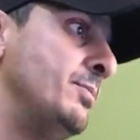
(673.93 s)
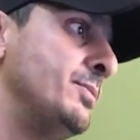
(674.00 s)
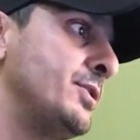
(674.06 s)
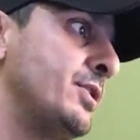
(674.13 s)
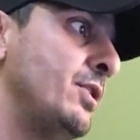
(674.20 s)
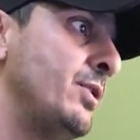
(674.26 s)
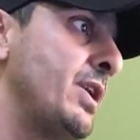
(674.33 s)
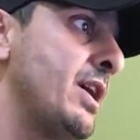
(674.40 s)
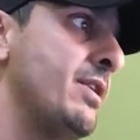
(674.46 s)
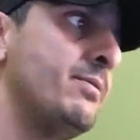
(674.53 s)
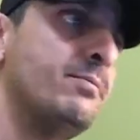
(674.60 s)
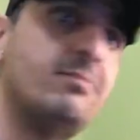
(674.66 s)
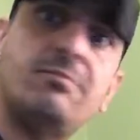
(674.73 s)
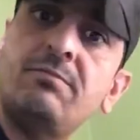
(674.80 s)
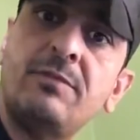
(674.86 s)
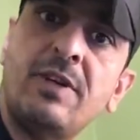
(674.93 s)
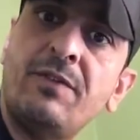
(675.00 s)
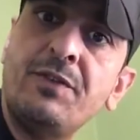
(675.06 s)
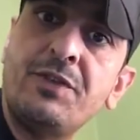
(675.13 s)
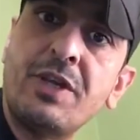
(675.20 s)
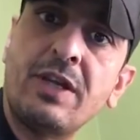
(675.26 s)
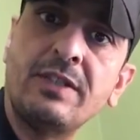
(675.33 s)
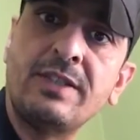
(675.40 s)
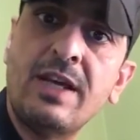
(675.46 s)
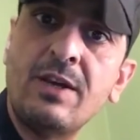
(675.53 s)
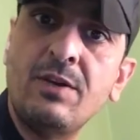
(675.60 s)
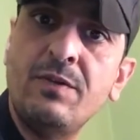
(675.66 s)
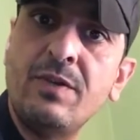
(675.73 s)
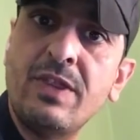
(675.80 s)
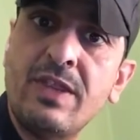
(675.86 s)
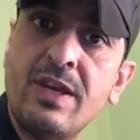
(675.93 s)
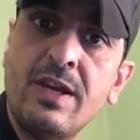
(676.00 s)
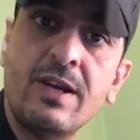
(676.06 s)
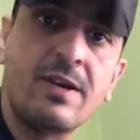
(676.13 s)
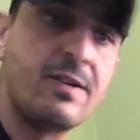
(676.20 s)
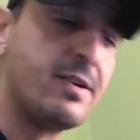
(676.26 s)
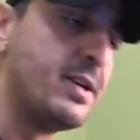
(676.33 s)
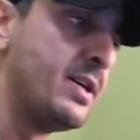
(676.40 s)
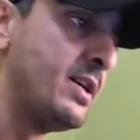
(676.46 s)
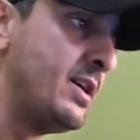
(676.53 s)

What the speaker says: So, yeah, definitely check us out over there.